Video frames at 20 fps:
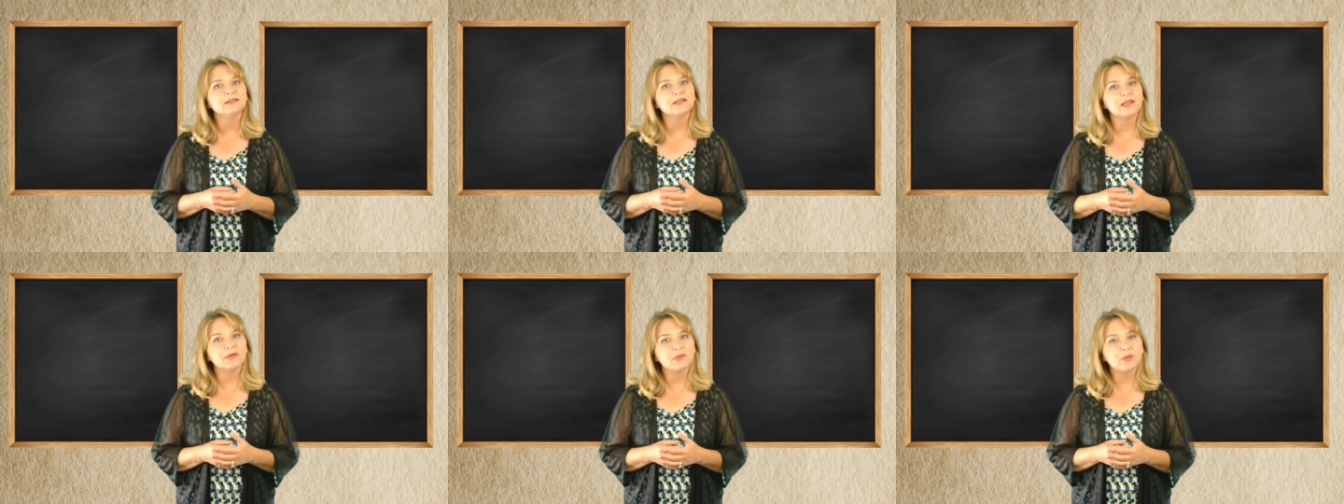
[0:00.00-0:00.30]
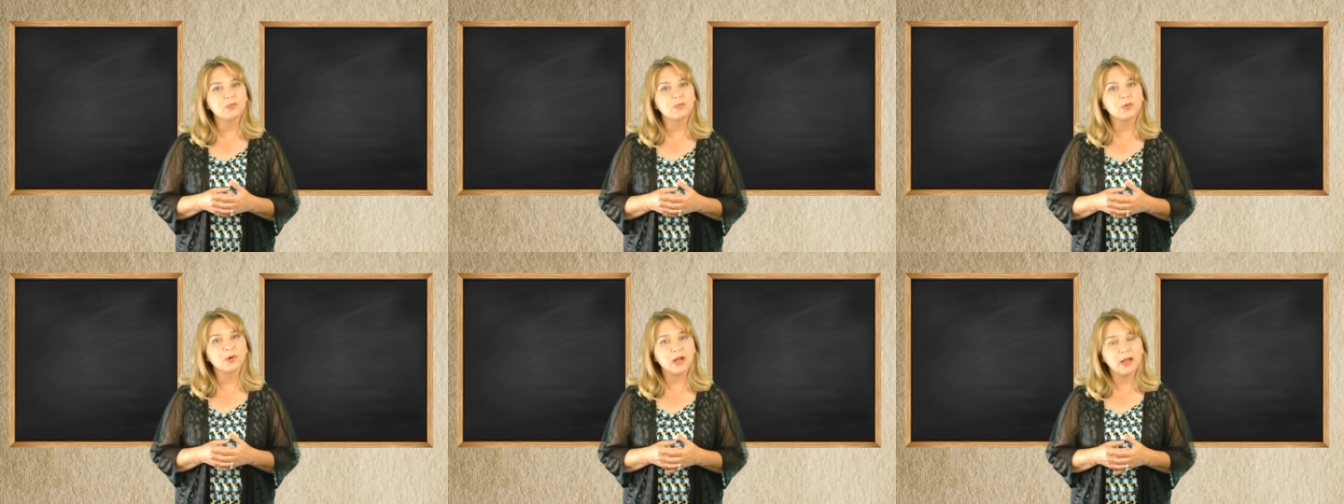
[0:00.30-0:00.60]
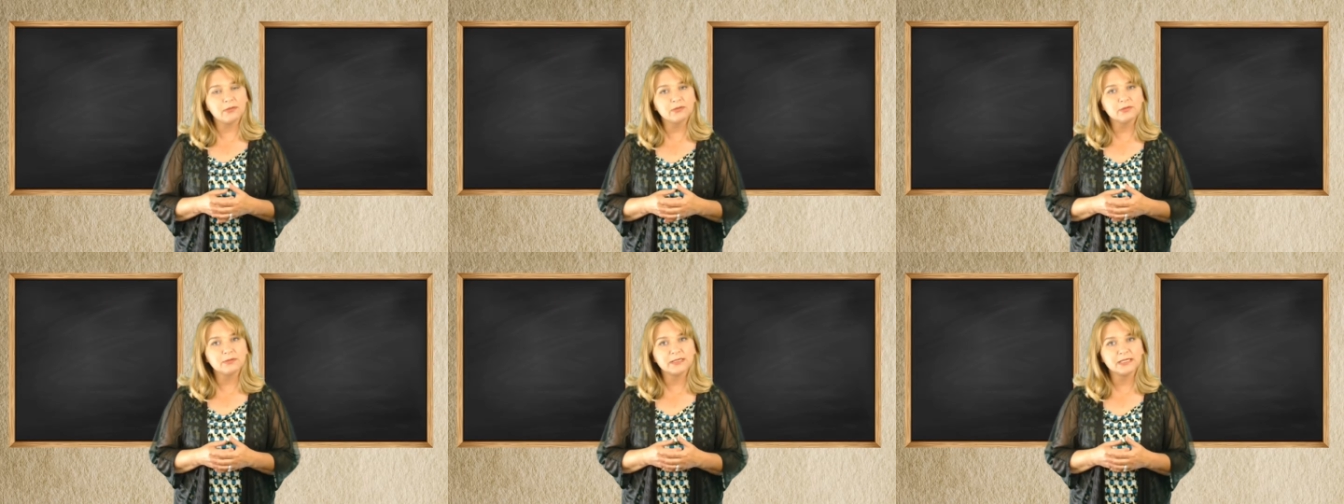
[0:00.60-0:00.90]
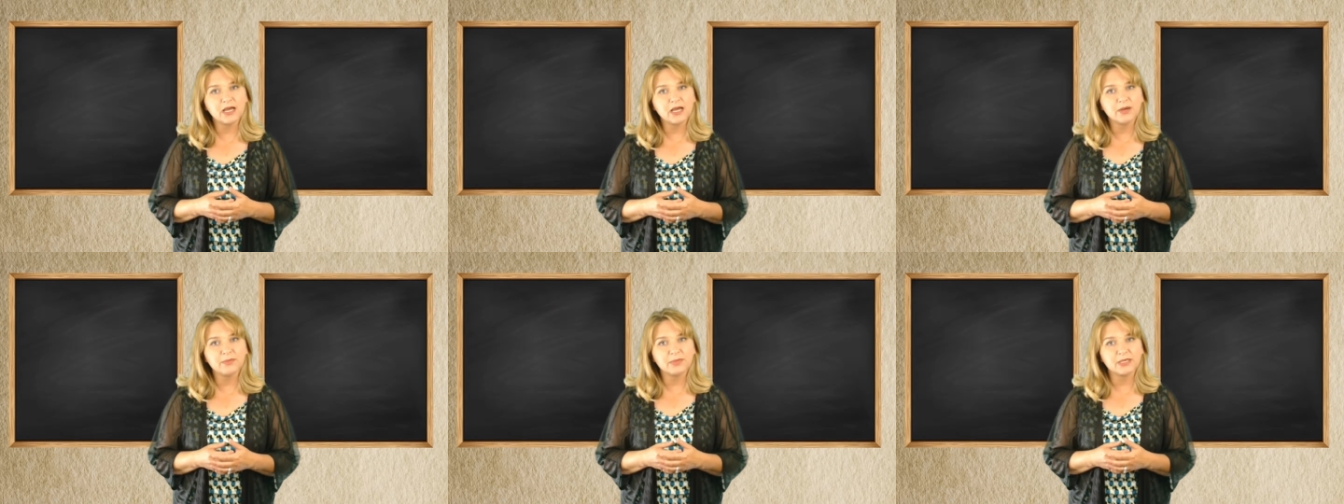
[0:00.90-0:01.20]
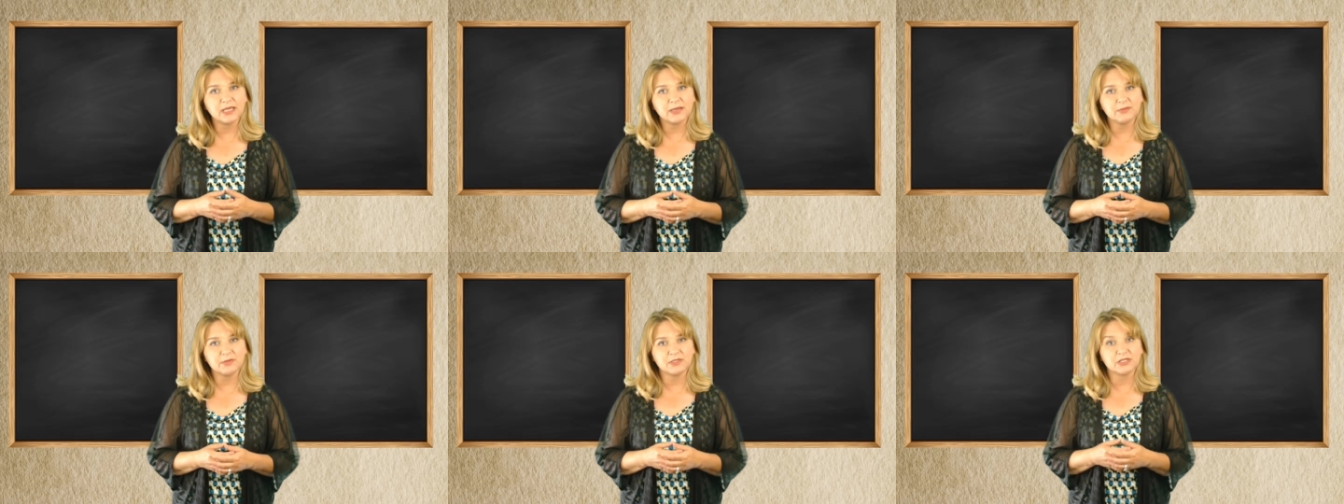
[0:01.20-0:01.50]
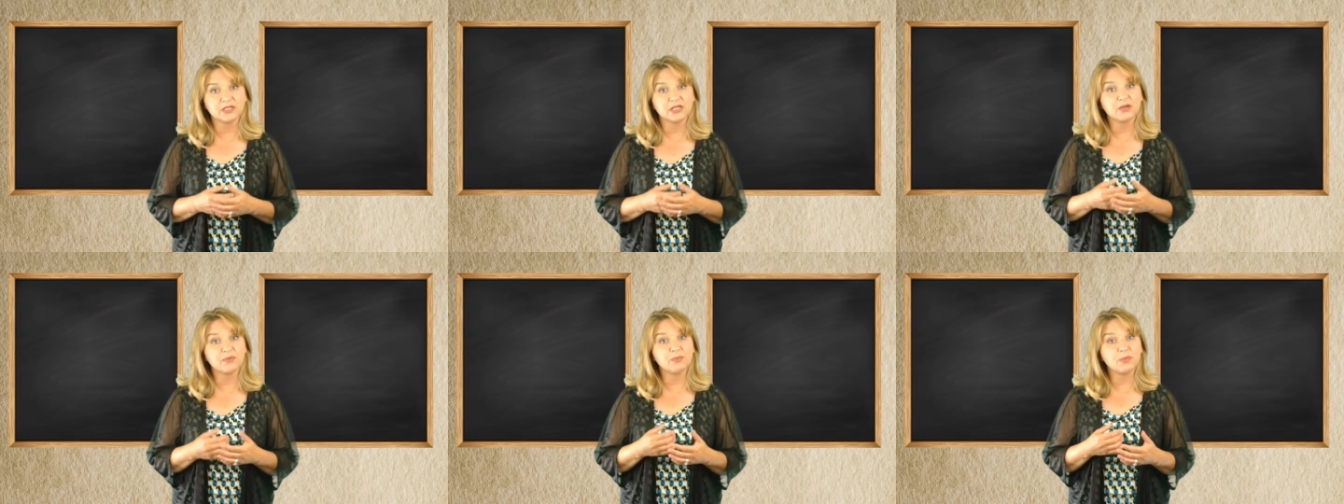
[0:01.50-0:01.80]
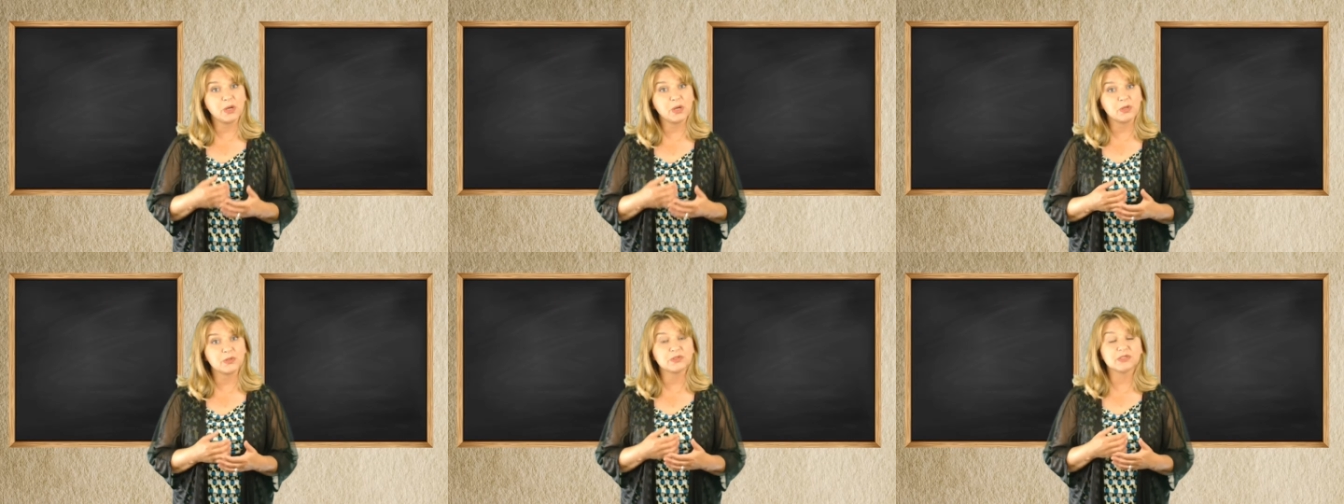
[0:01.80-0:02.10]
they will probably not be able to
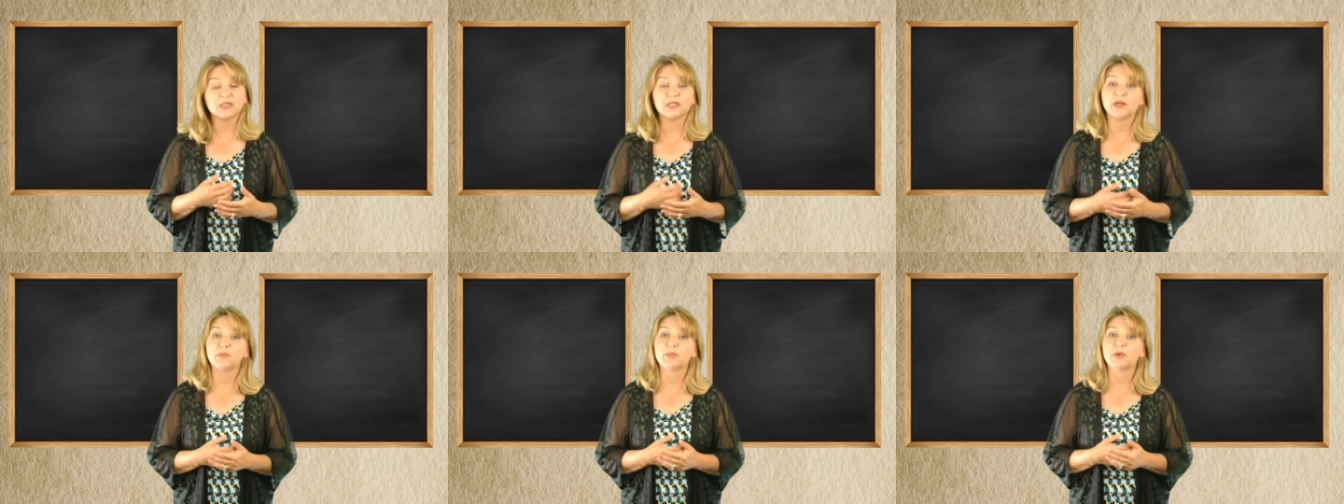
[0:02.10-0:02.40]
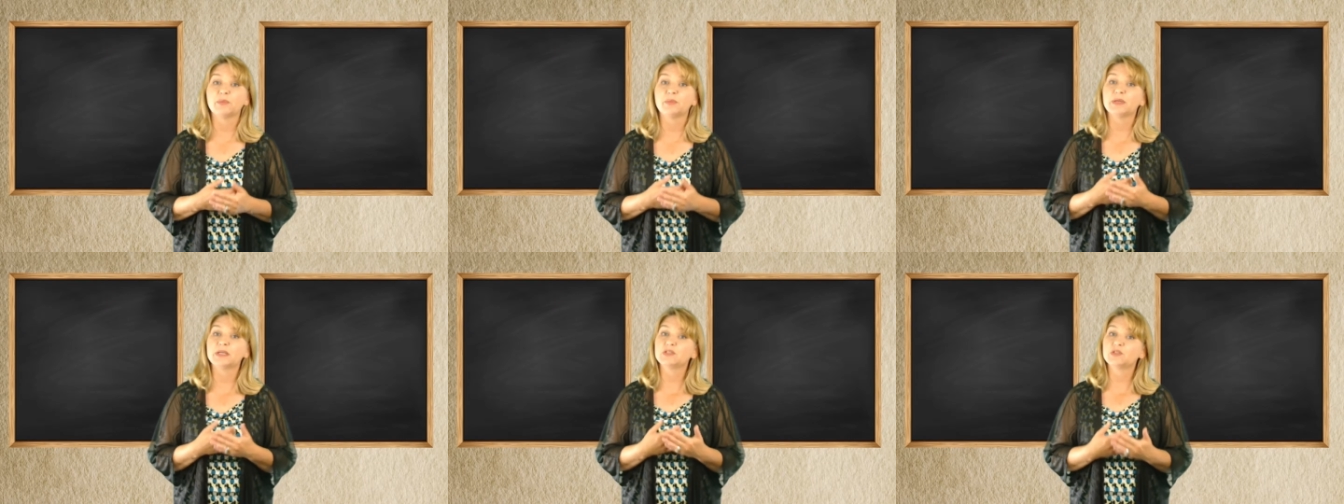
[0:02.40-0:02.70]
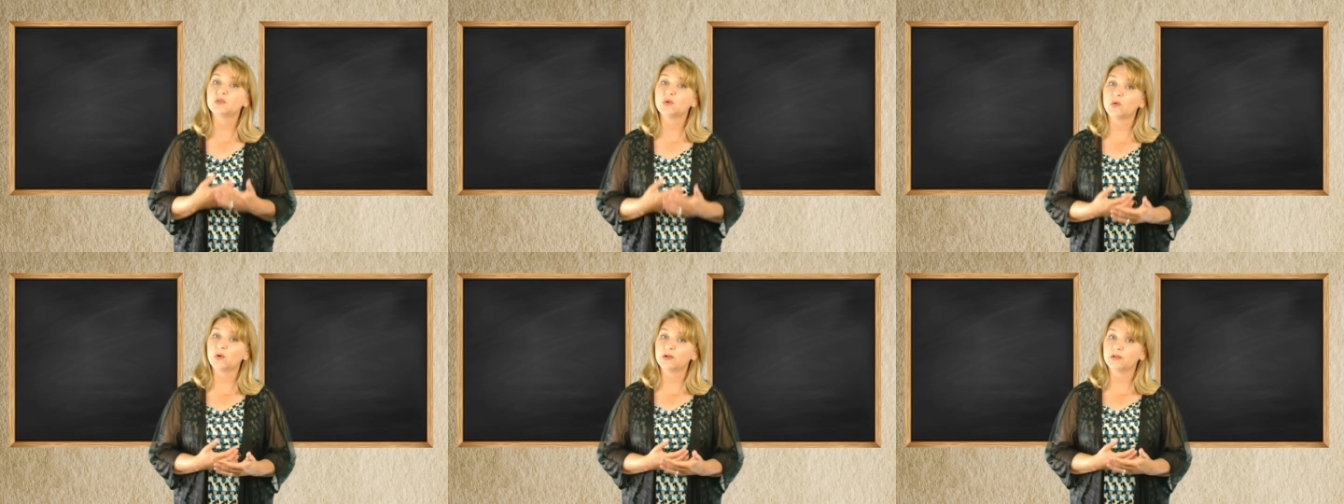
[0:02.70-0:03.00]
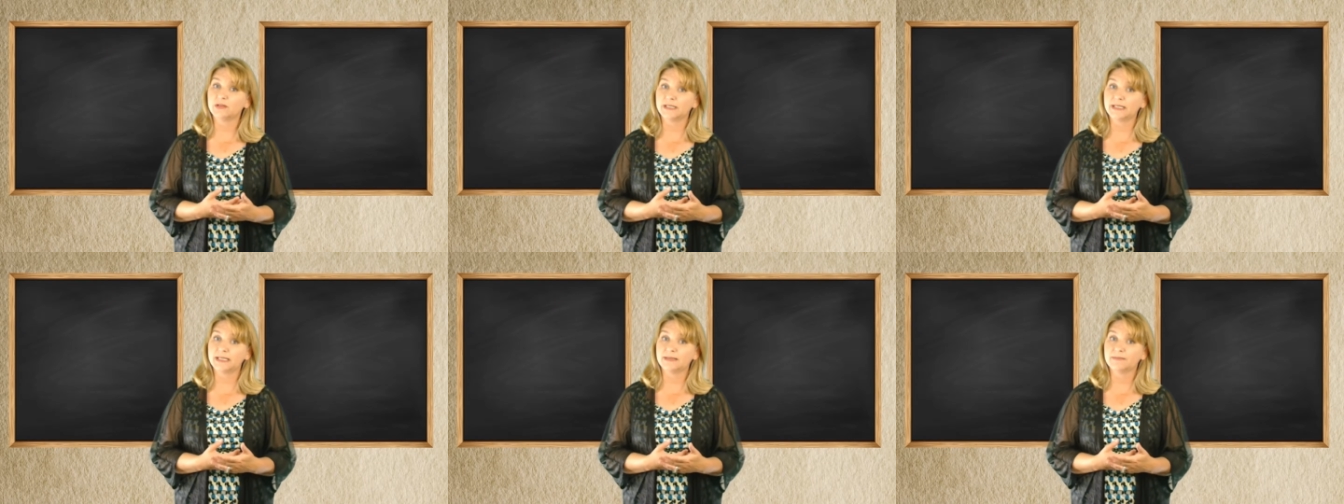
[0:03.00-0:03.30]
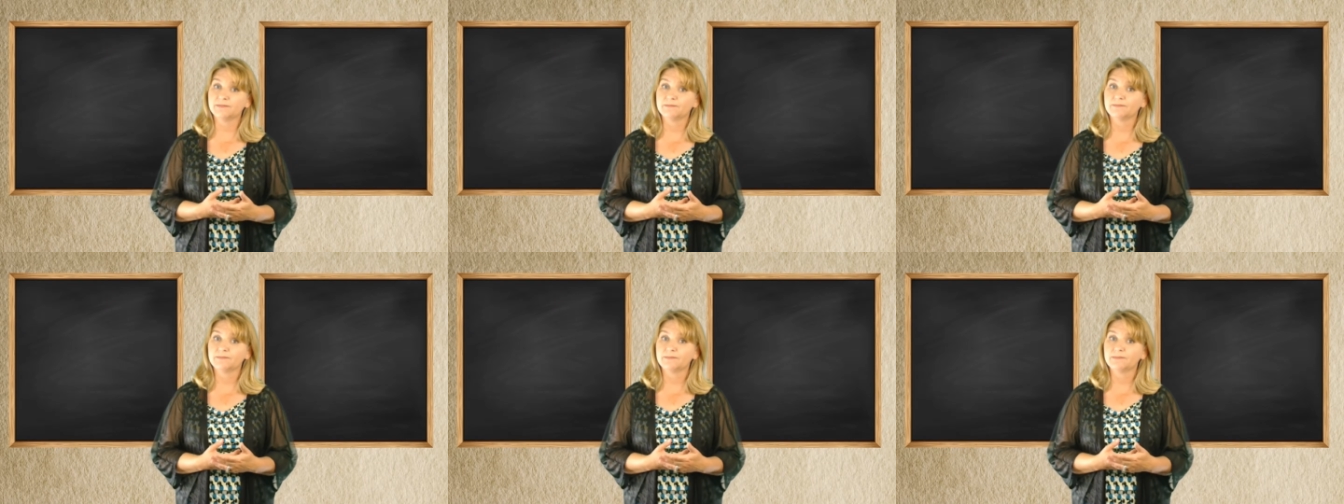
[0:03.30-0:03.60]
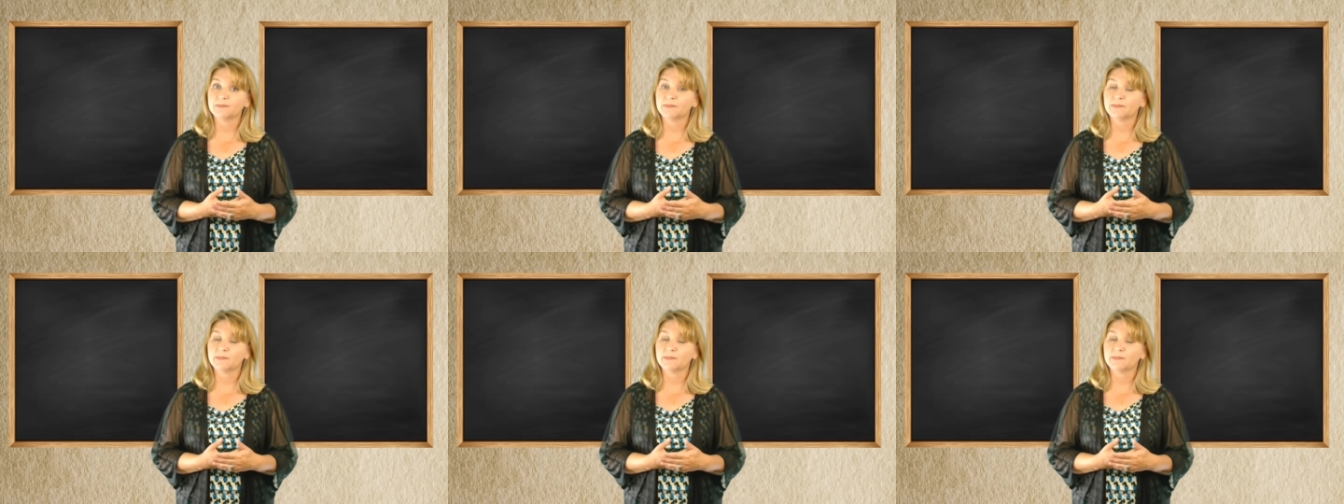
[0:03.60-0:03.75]
compose the number pictorially.